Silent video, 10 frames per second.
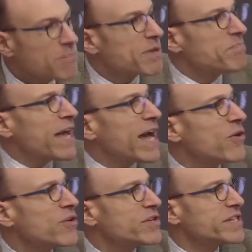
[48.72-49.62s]
but
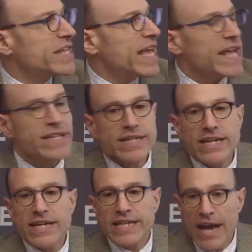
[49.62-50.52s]
power to get
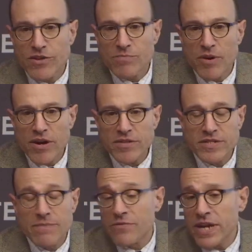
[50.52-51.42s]
uh, counterparts,
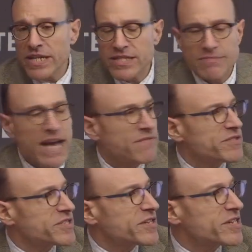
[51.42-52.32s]
some friends, some
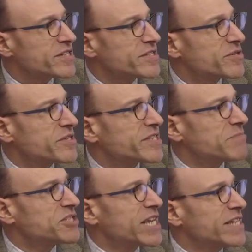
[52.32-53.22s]
adversaries, to
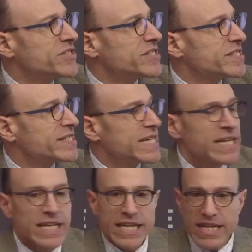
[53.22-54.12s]
accept changes
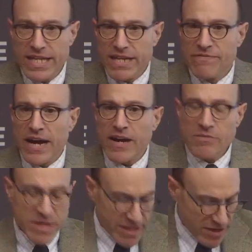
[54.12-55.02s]
in the
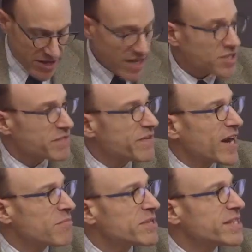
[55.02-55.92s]
environment, the international
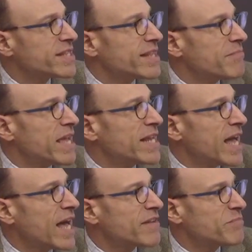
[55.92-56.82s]
environment, that they may
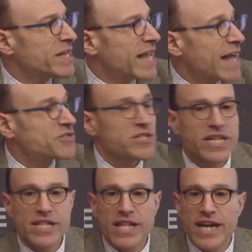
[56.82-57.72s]
not have been naturally
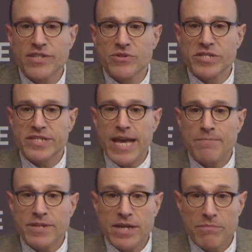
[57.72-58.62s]
inclined to
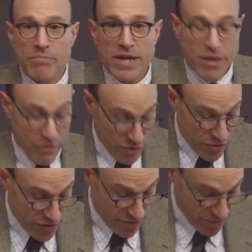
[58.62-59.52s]
accept, but
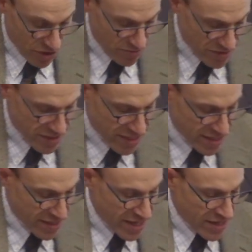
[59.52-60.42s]
through
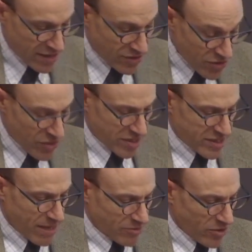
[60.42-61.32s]
diplomacy, they do
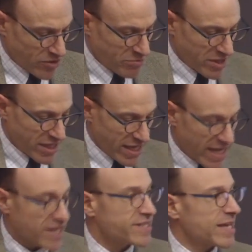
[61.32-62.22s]
accept ultimately
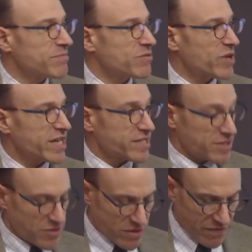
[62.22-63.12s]
and accept in ways
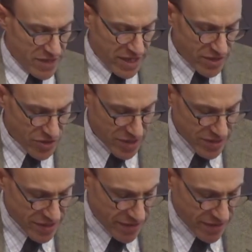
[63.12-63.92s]
that serve the interests